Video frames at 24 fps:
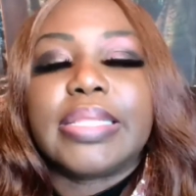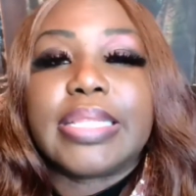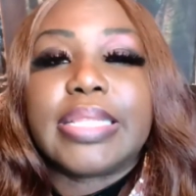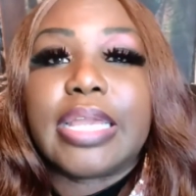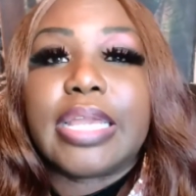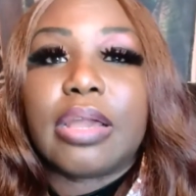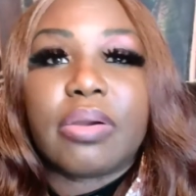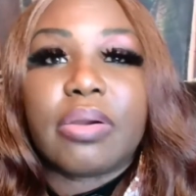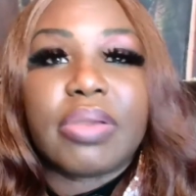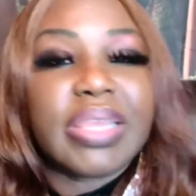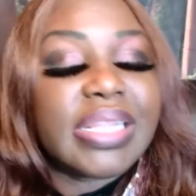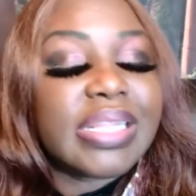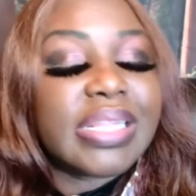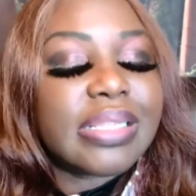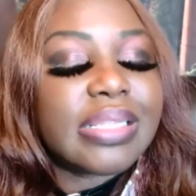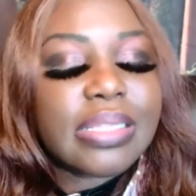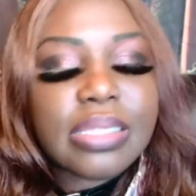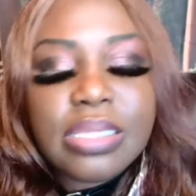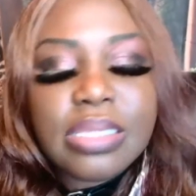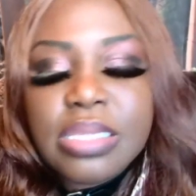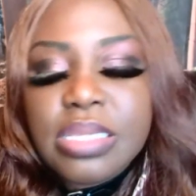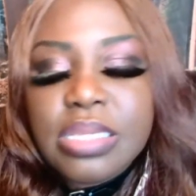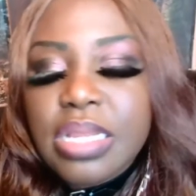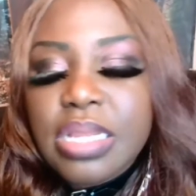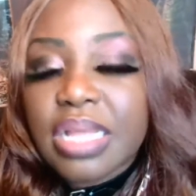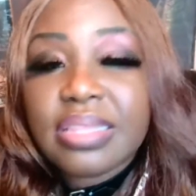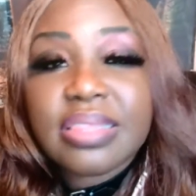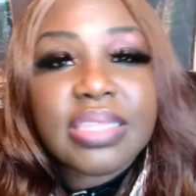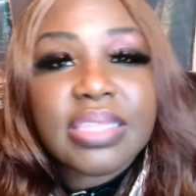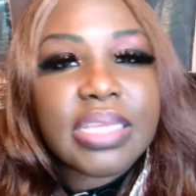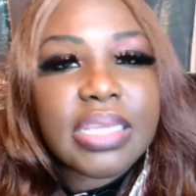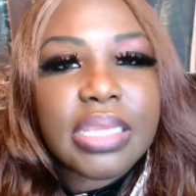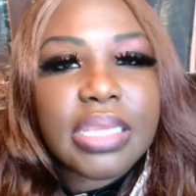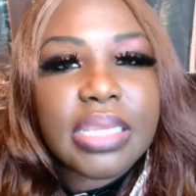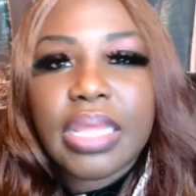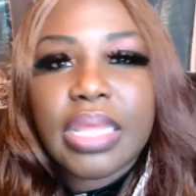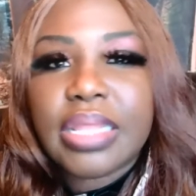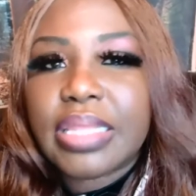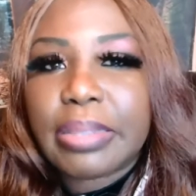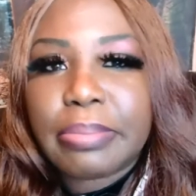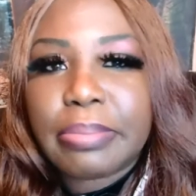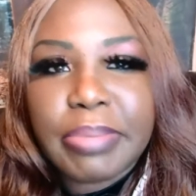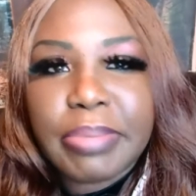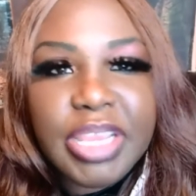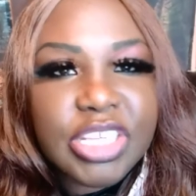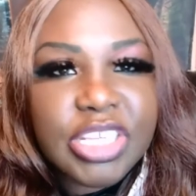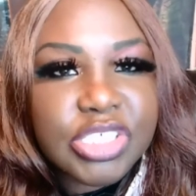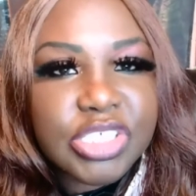Now, nothing
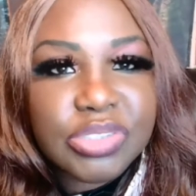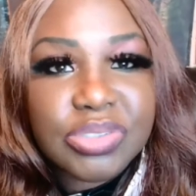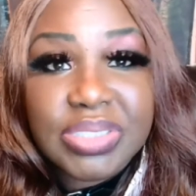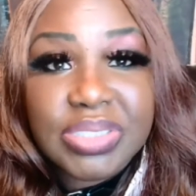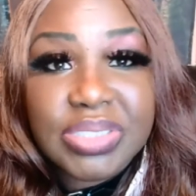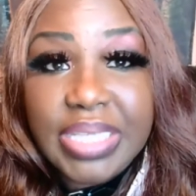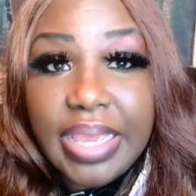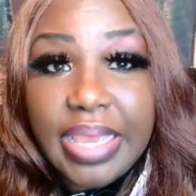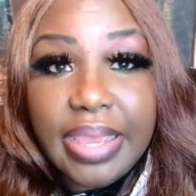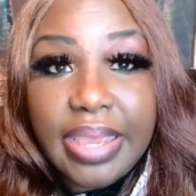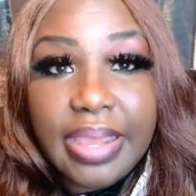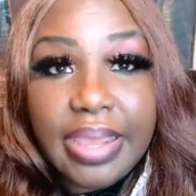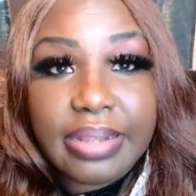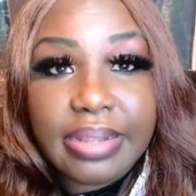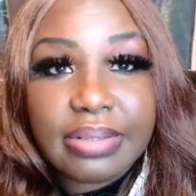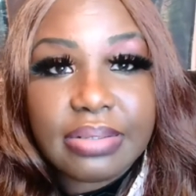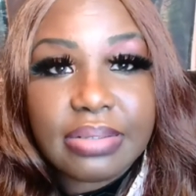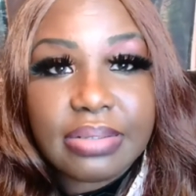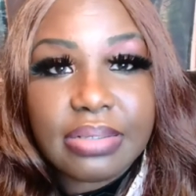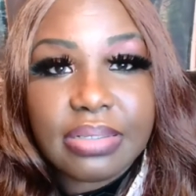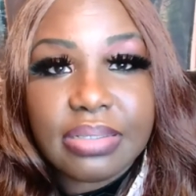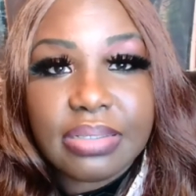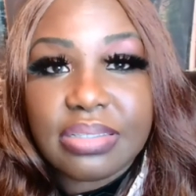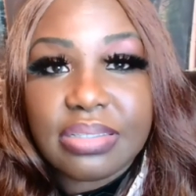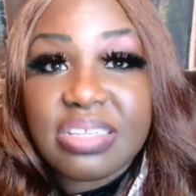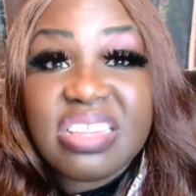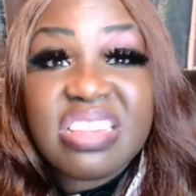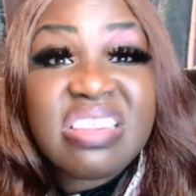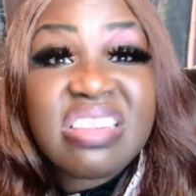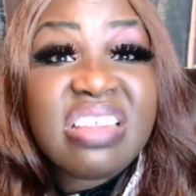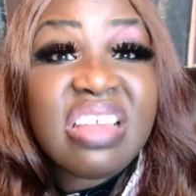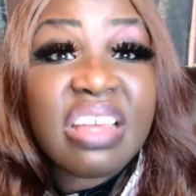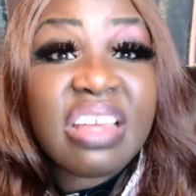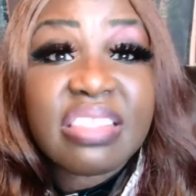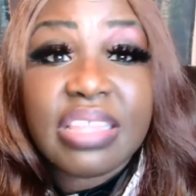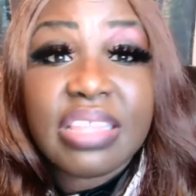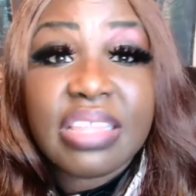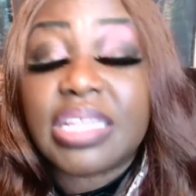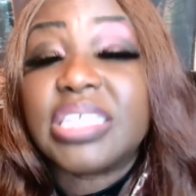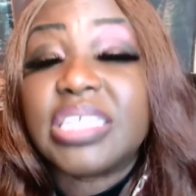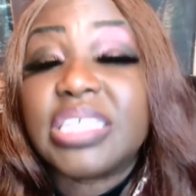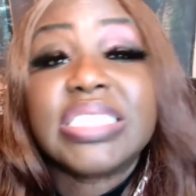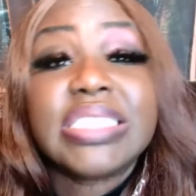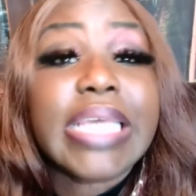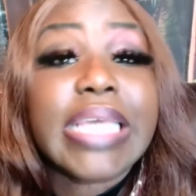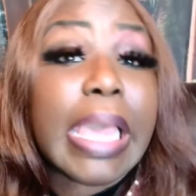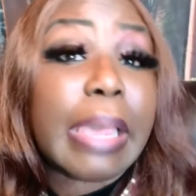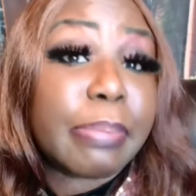that makes you sad, nothing,
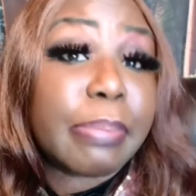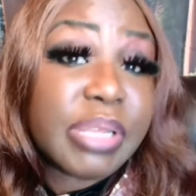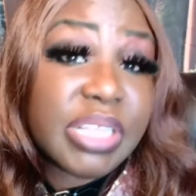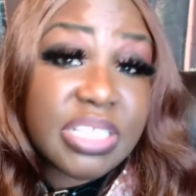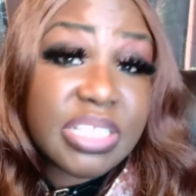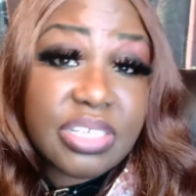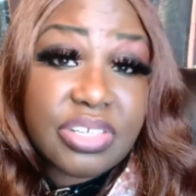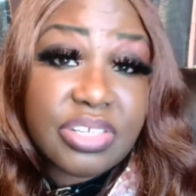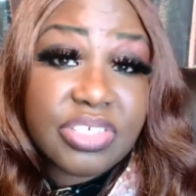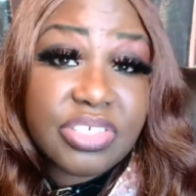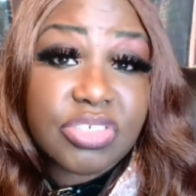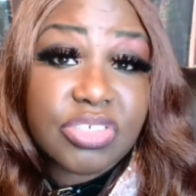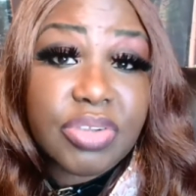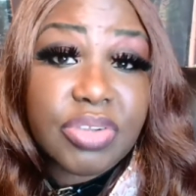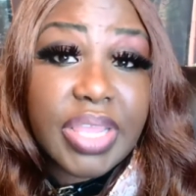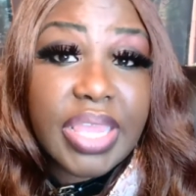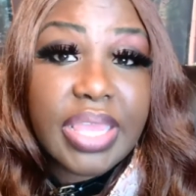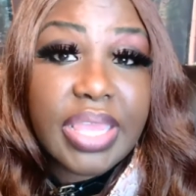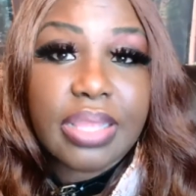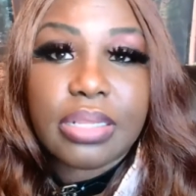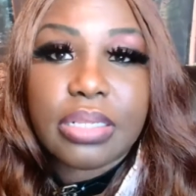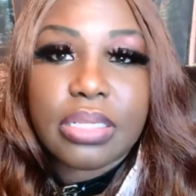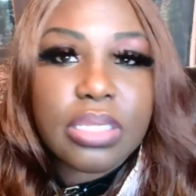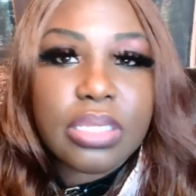unless it's happy tears, okay?